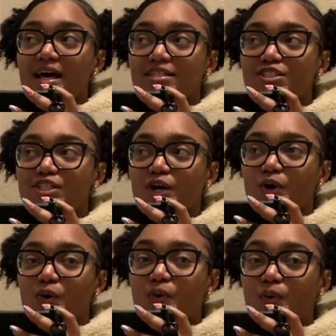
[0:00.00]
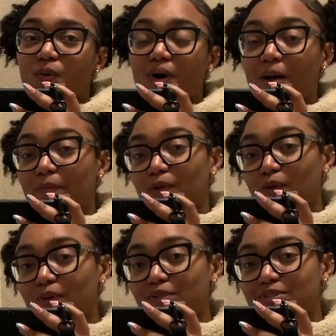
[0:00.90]
So I'm
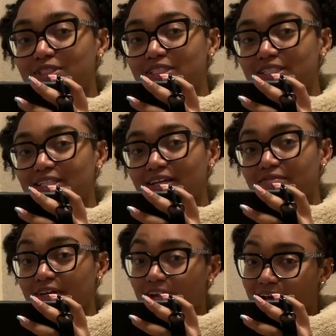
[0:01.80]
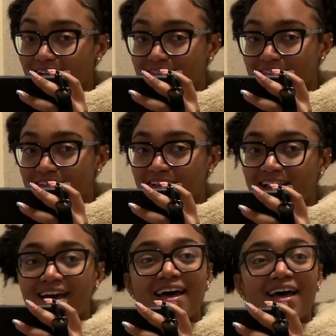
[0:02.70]
going to see if I got it,
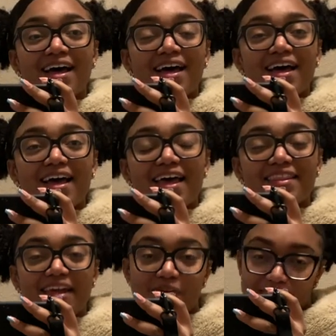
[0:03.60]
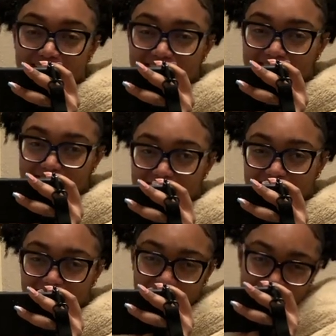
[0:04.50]
and then we can see
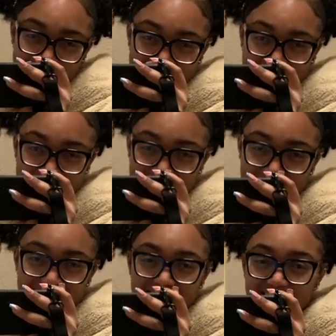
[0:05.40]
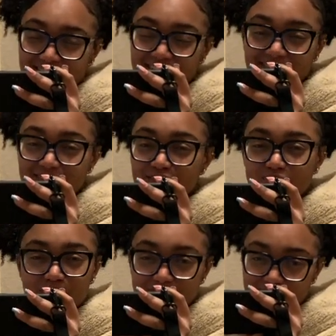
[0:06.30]
together what it is. They're
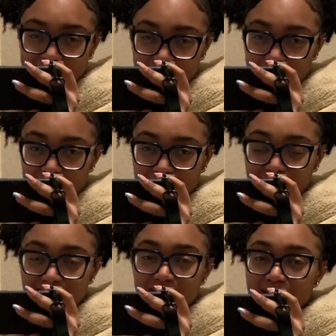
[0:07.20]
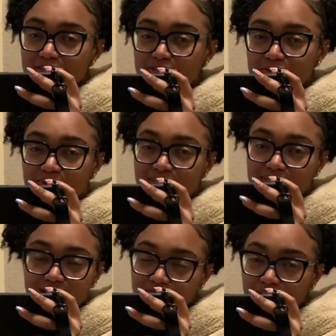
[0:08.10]
super sneaky about it, so it's
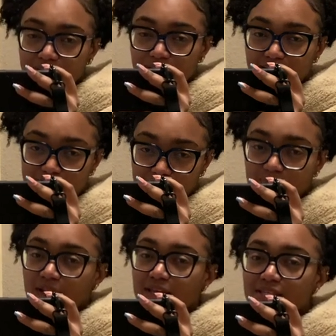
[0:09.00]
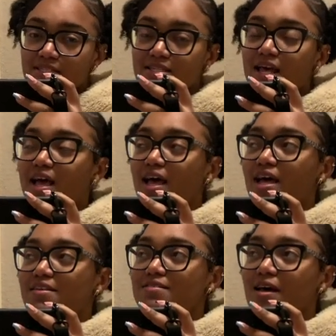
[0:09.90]
definitely a surprise.
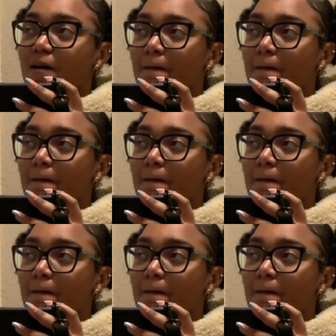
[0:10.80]
So